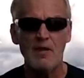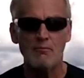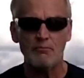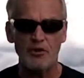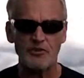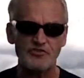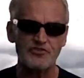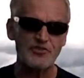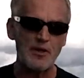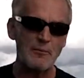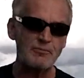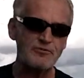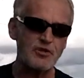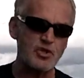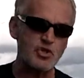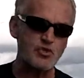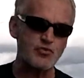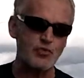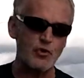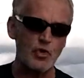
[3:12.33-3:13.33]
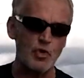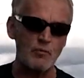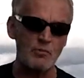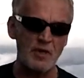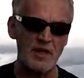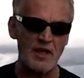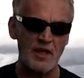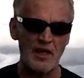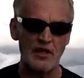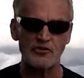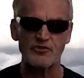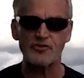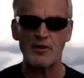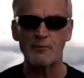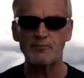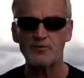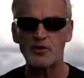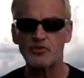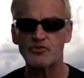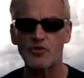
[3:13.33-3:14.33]
But something drew me in.
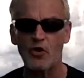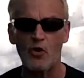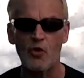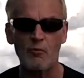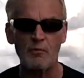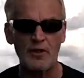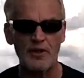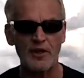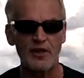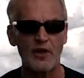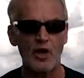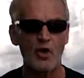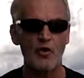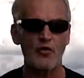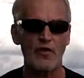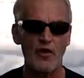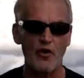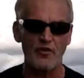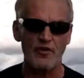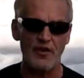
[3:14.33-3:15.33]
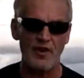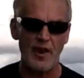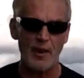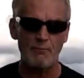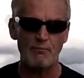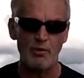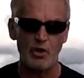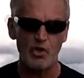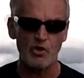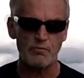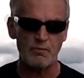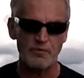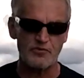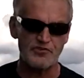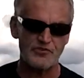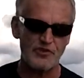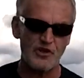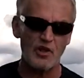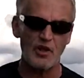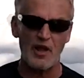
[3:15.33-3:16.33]
Something told me to go there to that booth,
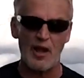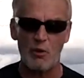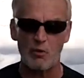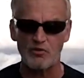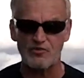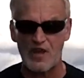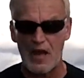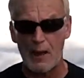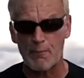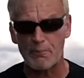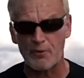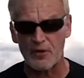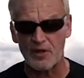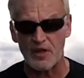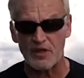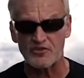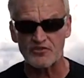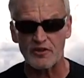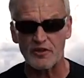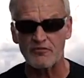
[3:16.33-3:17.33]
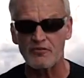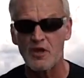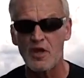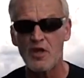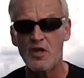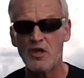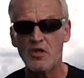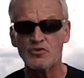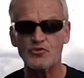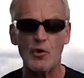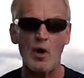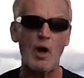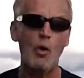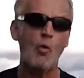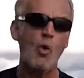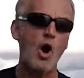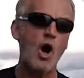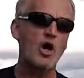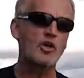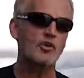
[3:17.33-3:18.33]
but still I was apprehensive, so I
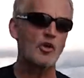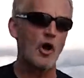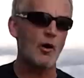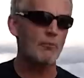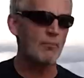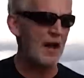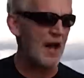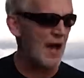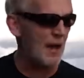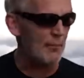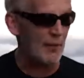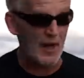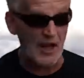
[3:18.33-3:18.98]
walked on by.